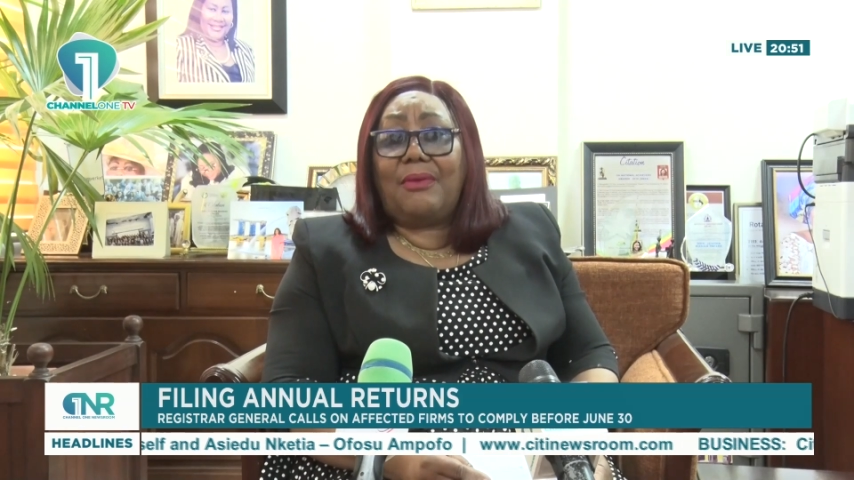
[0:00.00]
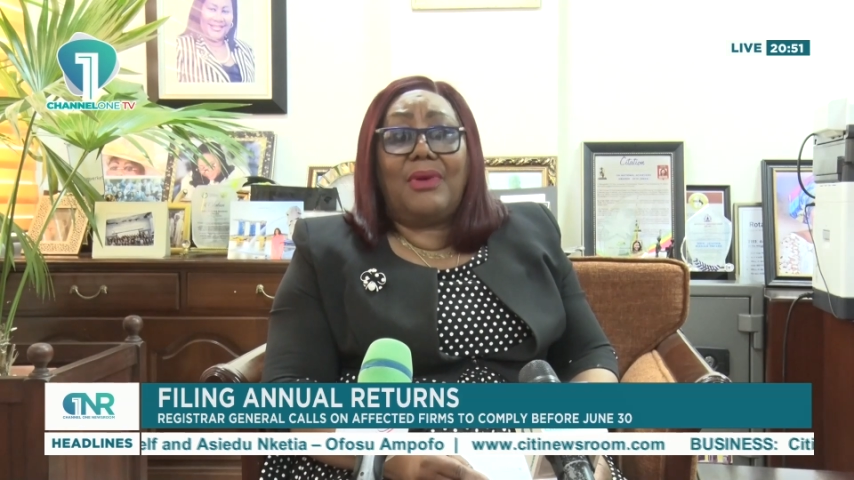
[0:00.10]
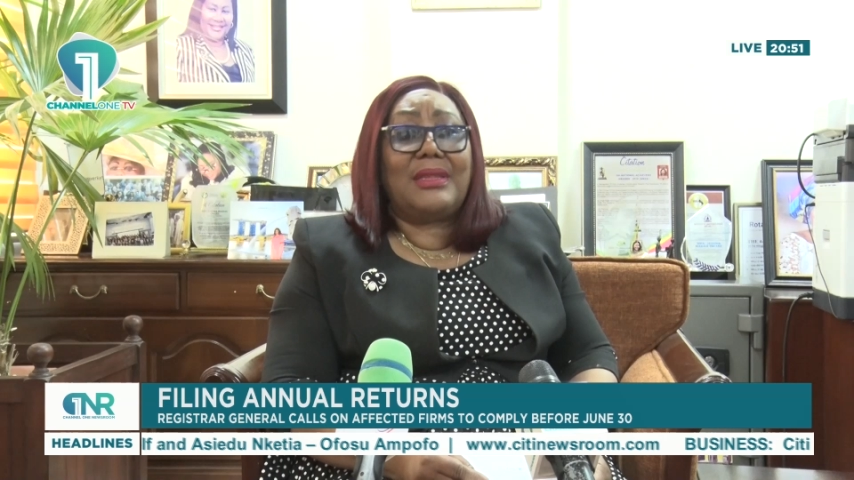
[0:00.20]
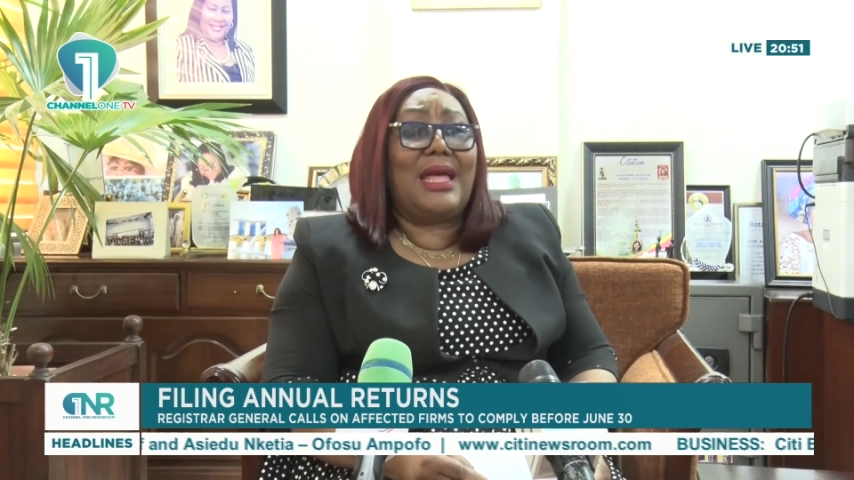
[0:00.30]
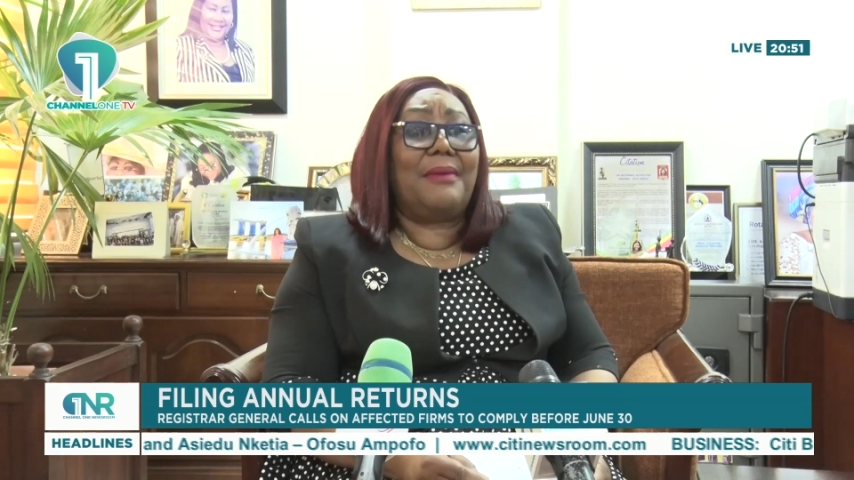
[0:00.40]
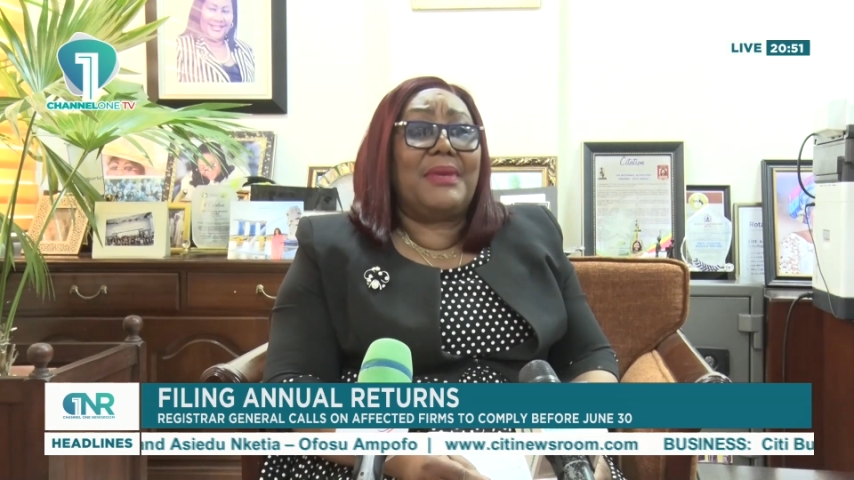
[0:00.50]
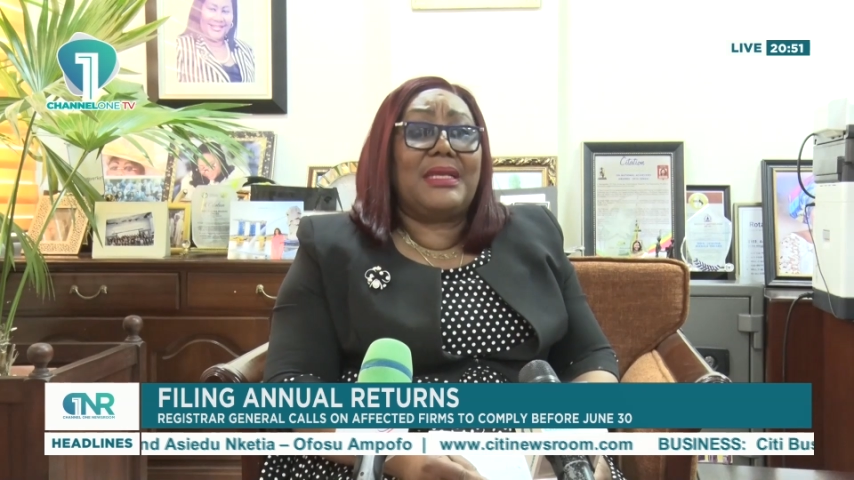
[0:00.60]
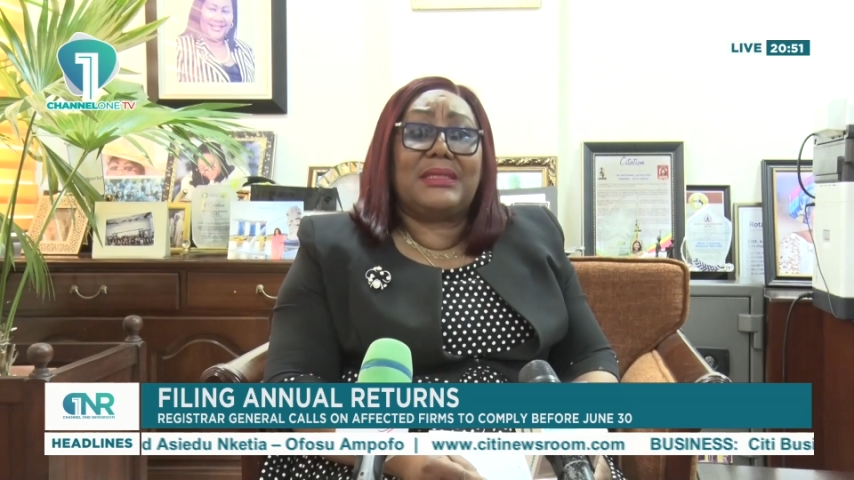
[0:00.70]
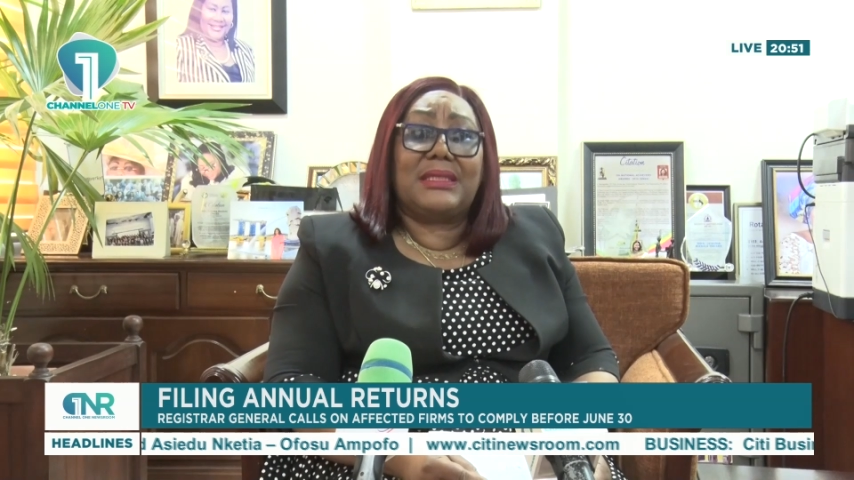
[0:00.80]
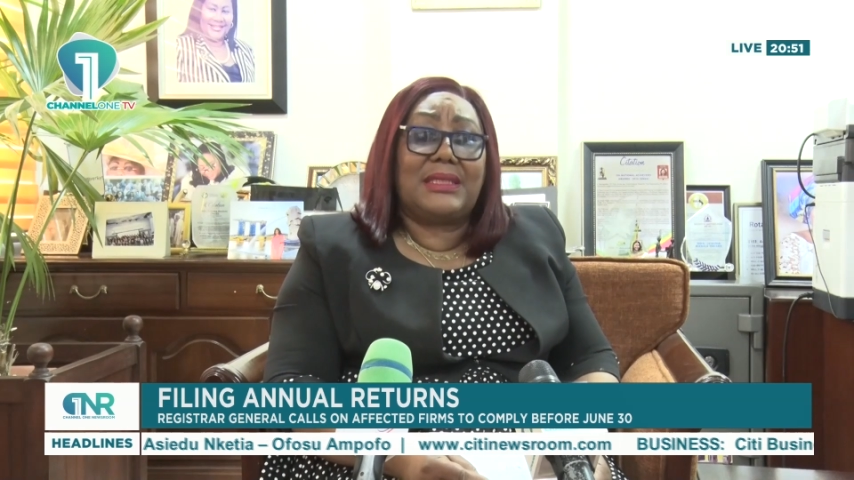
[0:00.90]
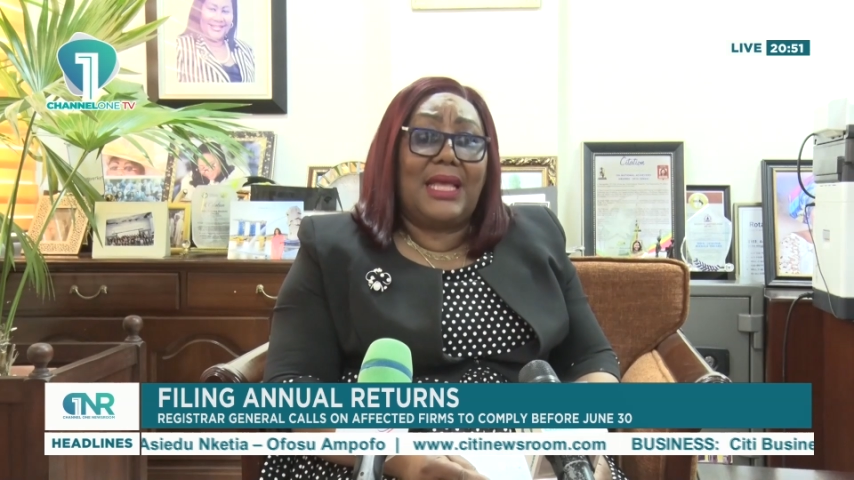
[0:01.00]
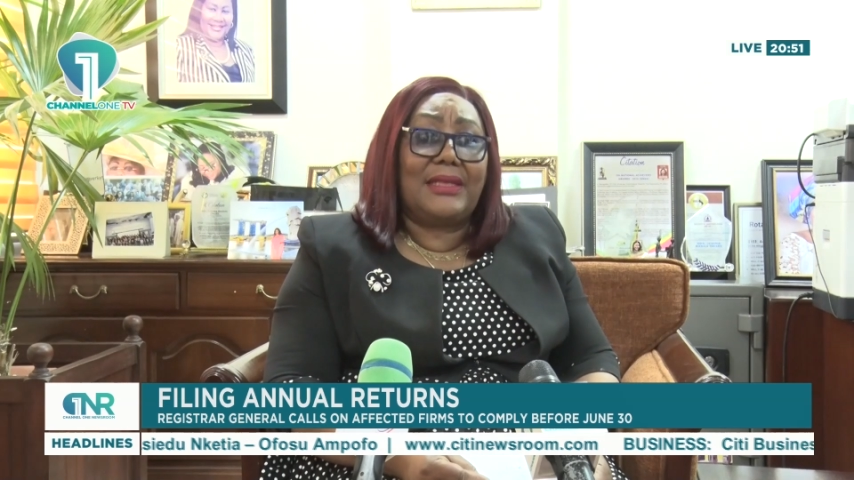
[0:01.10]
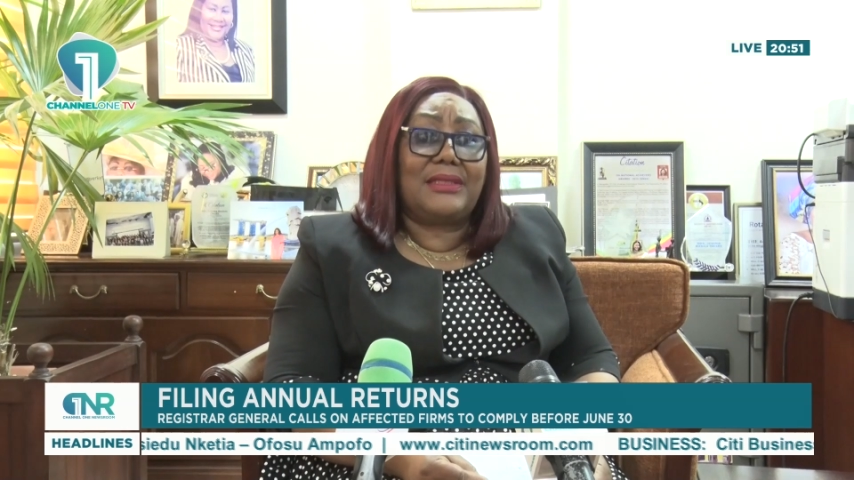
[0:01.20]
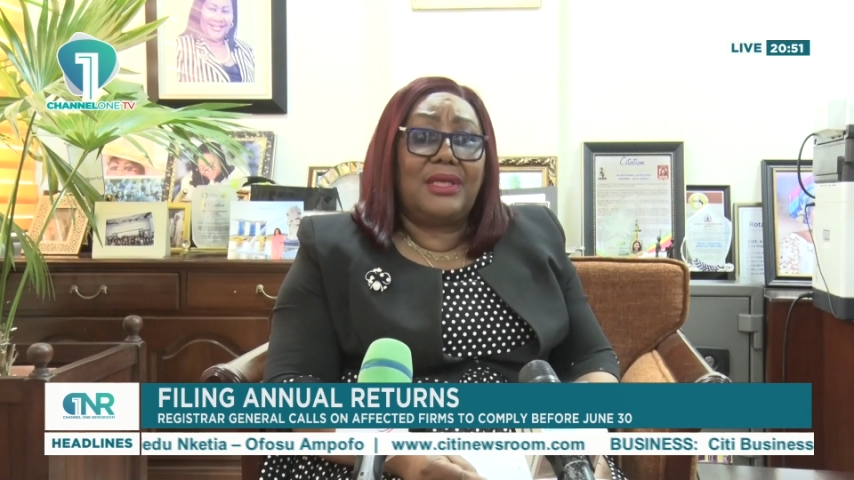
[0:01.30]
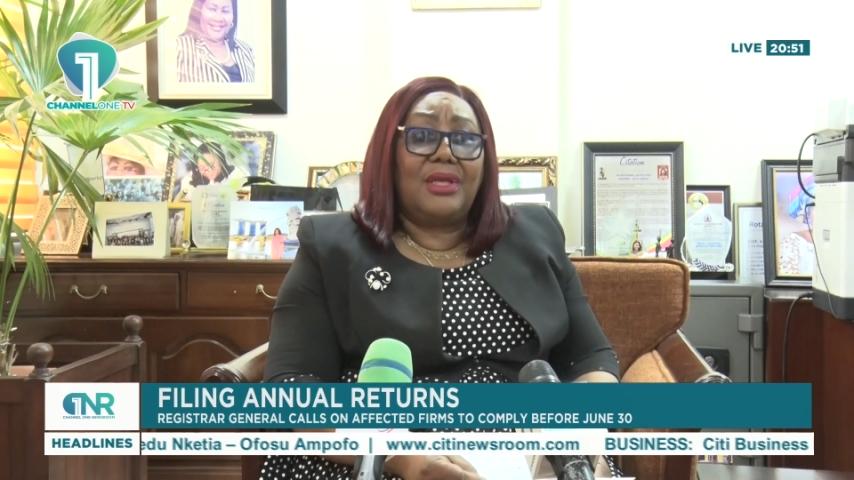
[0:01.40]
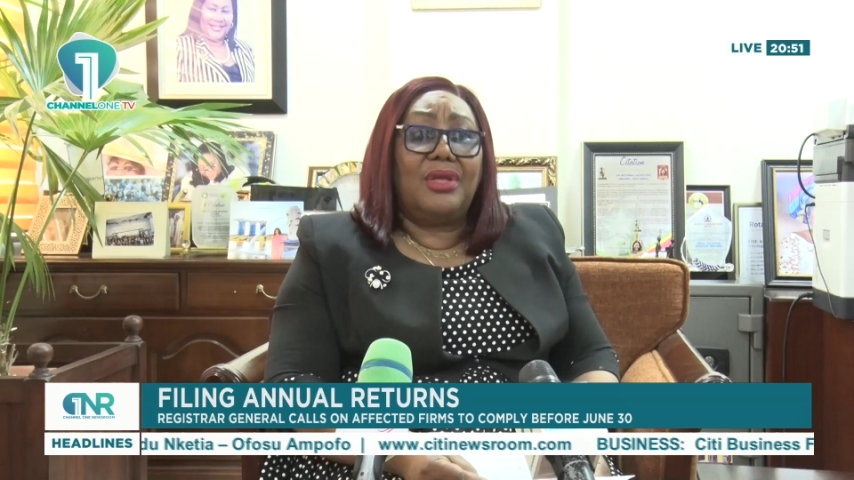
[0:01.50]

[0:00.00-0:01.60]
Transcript: what that means is that